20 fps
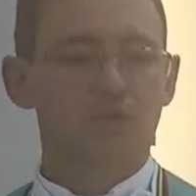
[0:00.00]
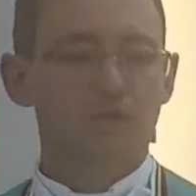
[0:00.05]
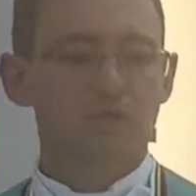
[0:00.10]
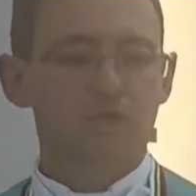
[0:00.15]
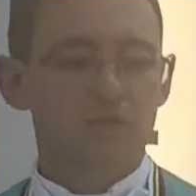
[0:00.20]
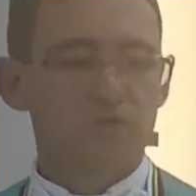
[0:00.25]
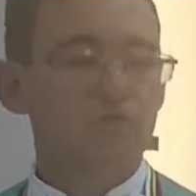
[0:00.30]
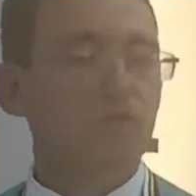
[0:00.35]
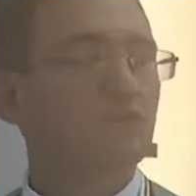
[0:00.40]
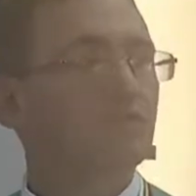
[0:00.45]
The
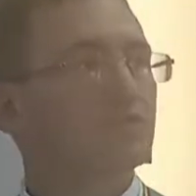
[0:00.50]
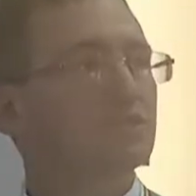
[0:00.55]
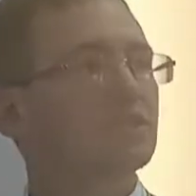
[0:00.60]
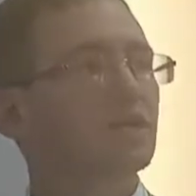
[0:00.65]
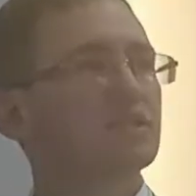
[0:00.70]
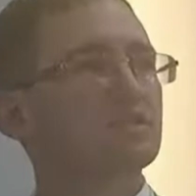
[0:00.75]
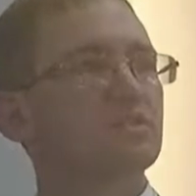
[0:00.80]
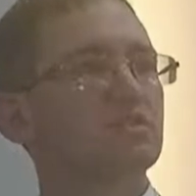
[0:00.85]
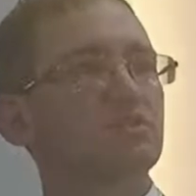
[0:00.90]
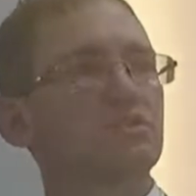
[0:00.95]
servant
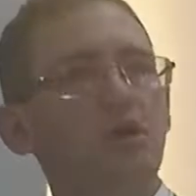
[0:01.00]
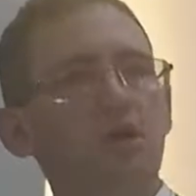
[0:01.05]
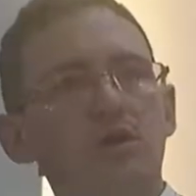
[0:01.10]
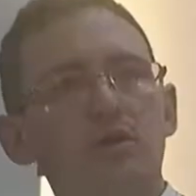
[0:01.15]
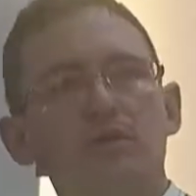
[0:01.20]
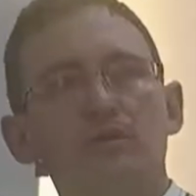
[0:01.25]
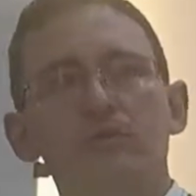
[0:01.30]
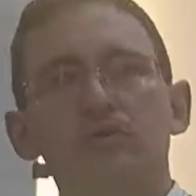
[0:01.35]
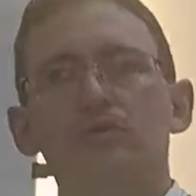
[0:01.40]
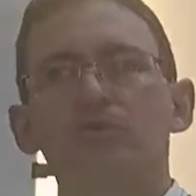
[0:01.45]
doesn't
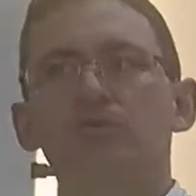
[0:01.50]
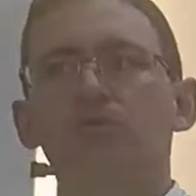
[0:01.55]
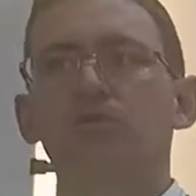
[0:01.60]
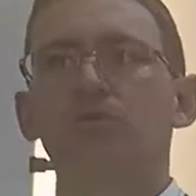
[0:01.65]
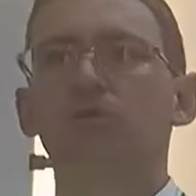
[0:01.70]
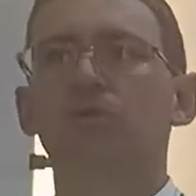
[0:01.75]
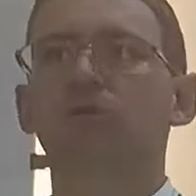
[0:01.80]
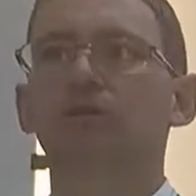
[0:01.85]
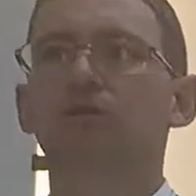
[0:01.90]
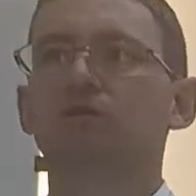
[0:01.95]
know
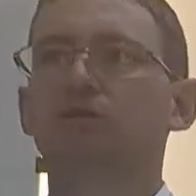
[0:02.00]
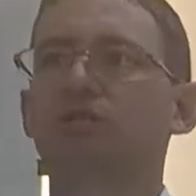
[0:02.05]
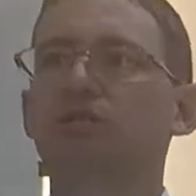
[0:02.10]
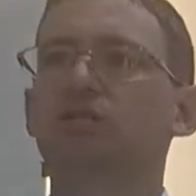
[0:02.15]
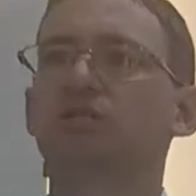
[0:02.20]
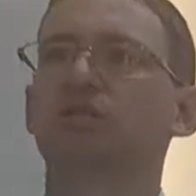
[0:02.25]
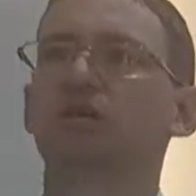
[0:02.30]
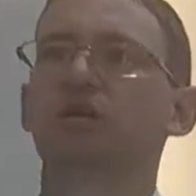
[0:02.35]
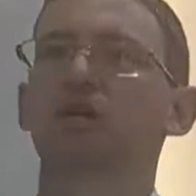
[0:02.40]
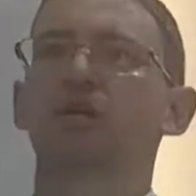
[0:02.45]

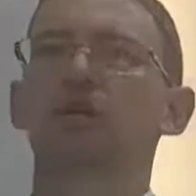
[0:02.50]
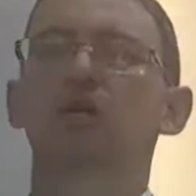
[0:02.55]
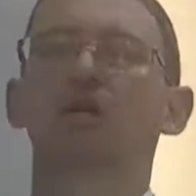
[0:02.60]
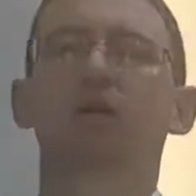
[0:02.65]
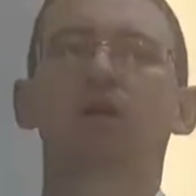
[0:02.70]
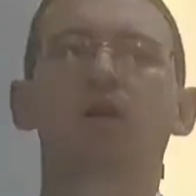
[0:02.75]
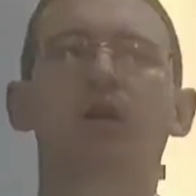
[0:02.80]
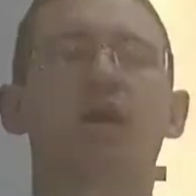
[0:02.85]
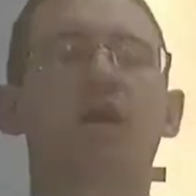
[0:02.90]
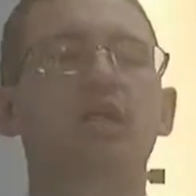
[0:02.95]
she's a,
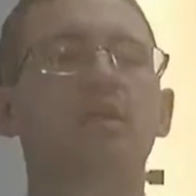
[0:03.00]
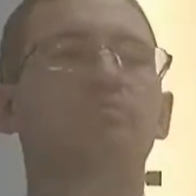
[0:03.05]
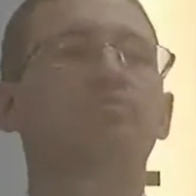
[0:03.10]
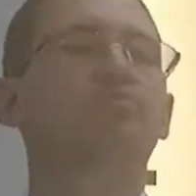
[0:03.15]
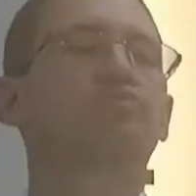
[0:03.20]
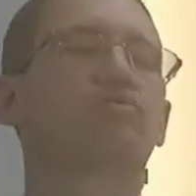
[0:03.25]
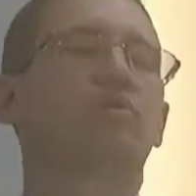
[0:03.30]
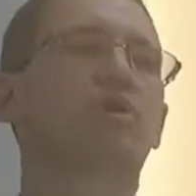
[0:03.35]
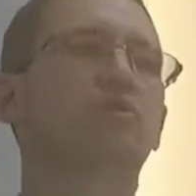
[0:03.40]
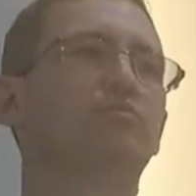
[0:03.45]
an
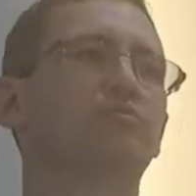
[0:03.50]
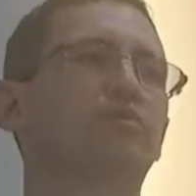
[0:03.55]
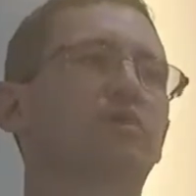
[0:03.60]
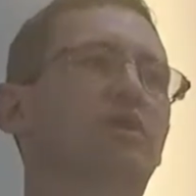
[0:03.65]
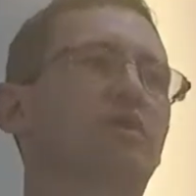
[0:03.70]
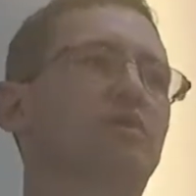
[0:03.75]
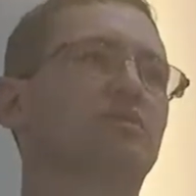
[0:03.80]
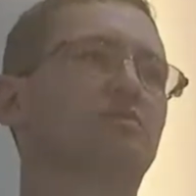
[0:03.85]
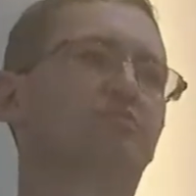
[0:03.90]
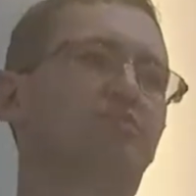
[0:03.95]

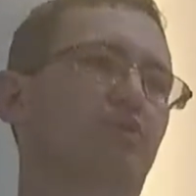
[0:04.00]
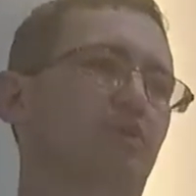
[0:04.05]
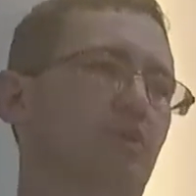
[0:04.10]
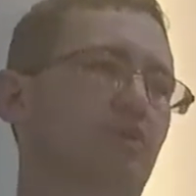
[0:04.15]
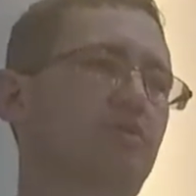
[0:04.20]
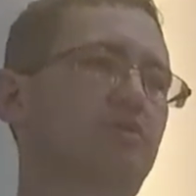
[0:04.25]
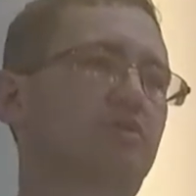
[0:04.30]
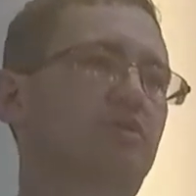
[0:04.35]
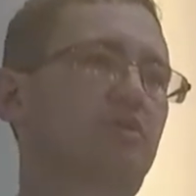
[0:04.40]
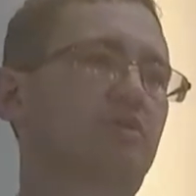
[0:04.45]
appropriate
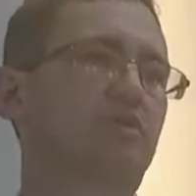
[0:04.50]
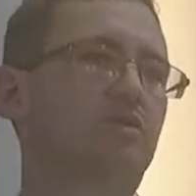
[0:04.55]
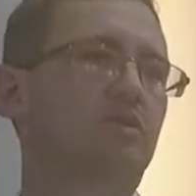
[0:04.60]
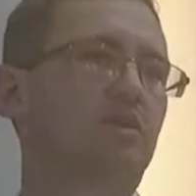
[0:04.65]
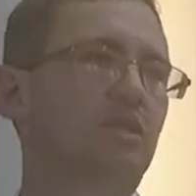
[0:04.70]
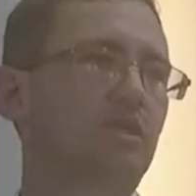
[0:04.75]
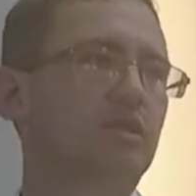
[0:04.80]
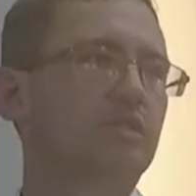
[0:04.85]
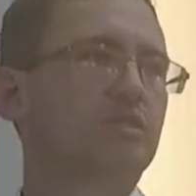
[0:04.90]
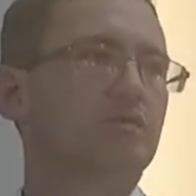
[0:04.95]
person
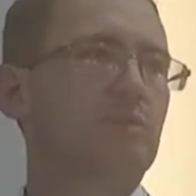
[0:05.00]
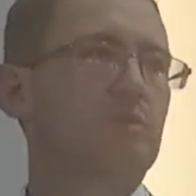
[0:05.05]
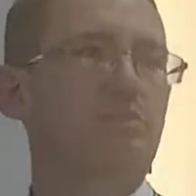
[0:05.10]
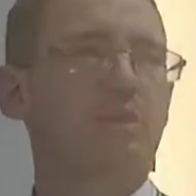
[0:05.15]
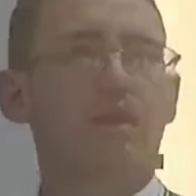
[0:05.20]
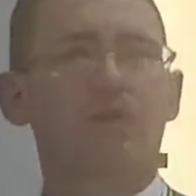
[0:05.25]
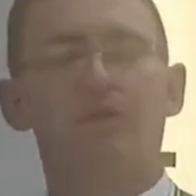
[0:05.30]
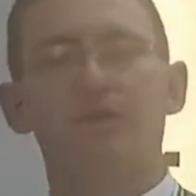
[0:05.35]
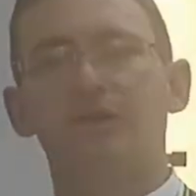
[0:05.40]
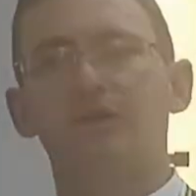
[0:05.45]
to be
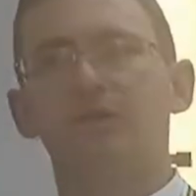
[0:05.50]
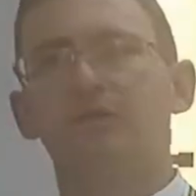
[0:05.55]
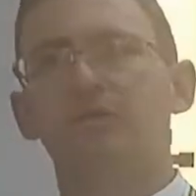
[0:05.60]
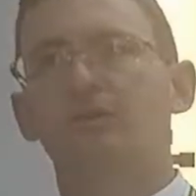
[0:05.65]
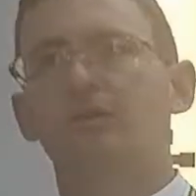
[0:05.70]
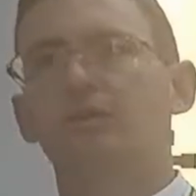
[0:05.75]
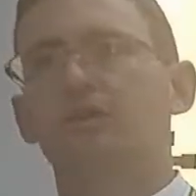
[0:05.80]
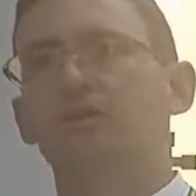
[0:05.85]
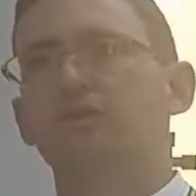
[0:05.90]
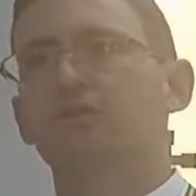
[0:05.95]
married
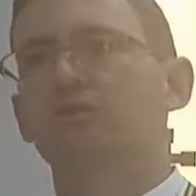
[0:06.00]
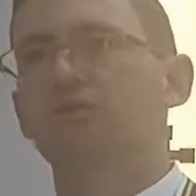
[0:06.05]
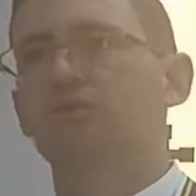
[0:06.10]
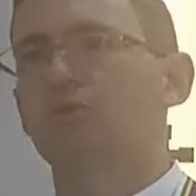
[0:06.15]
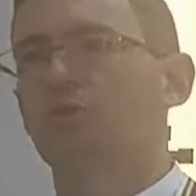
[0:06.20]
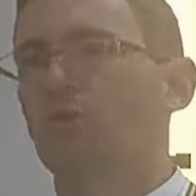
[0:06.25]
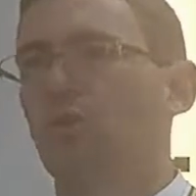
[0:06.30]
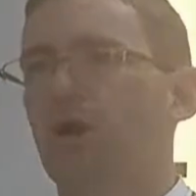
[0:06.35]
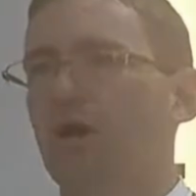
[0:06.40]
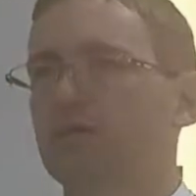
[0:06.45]

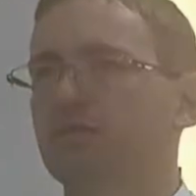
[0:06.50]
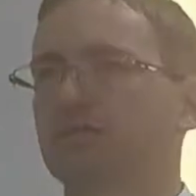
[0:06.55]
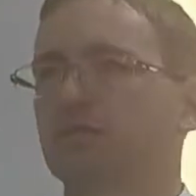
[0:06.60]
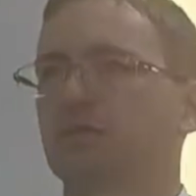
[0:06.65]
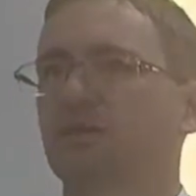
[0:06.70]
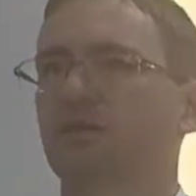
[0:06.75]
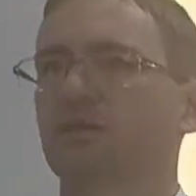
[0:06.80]
to Isaac.